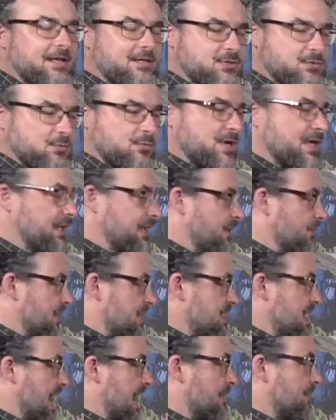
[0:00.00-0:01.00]
is really
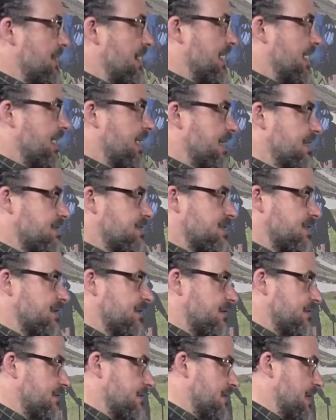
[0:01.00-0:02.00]
what's happening is
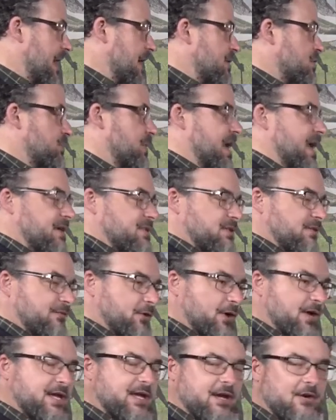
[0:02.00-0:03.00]
that HP has a
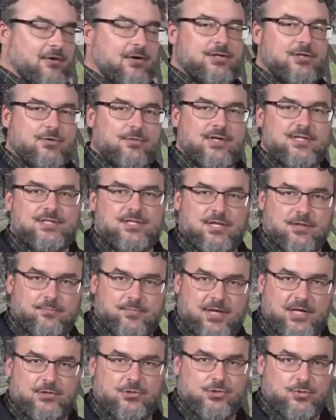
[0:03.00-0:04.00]
very
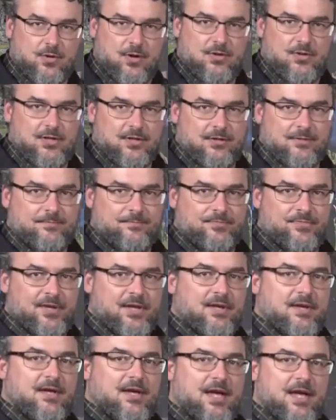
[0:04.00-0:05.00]
characteristic pinch roller.
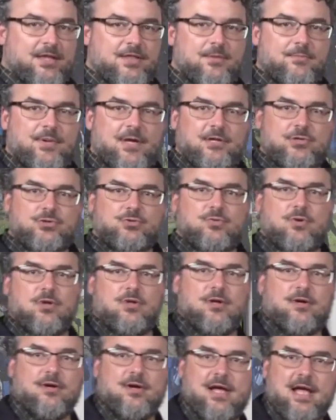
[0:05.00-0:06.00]
And the pinch
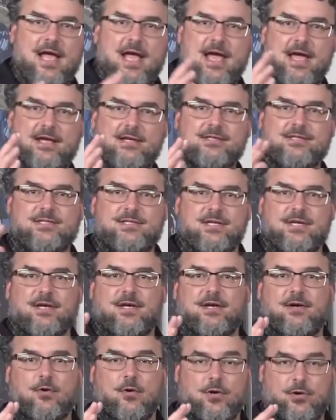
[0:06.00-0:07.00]
roller has
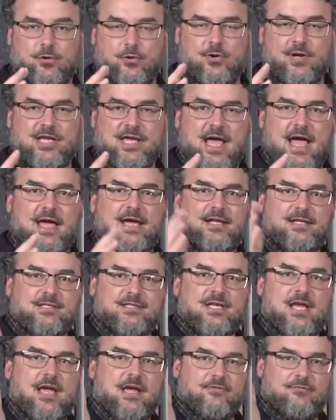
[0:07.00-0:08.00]
or
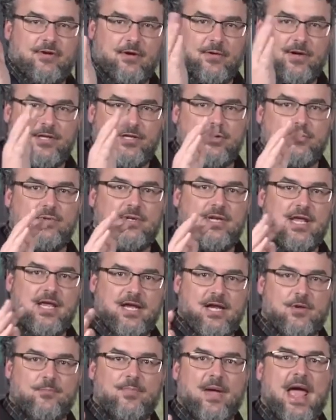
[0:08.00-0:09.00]
creates a very
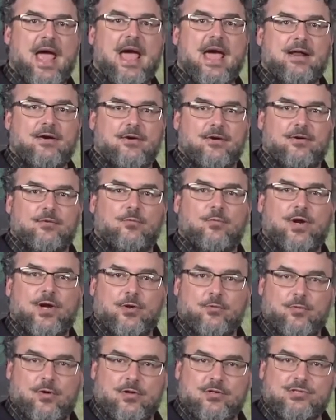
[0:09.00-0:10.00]
unique pattern when
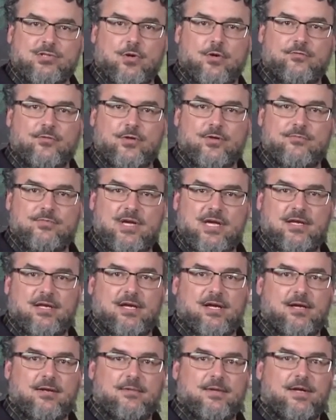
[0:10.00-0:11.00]
it rolls over the
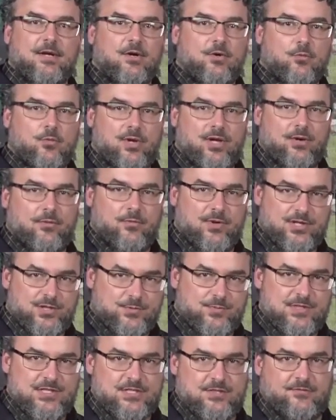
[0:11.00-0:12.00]
media. We
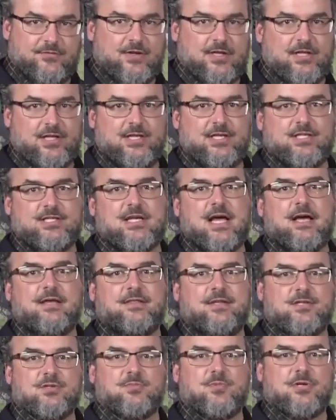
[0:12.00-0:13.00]
specifically
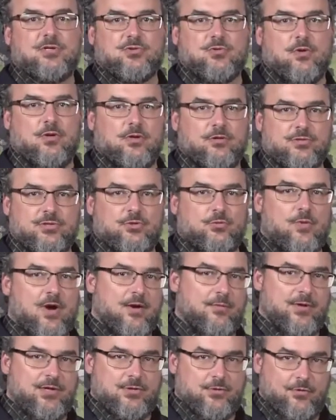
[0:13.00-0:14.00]
design these pinch rollers the
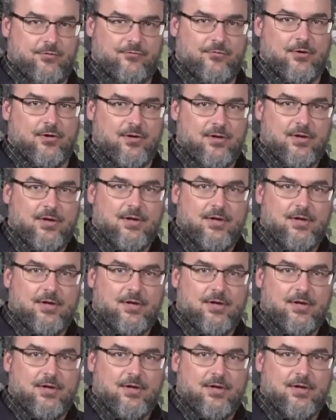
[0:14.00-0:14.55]
way we do for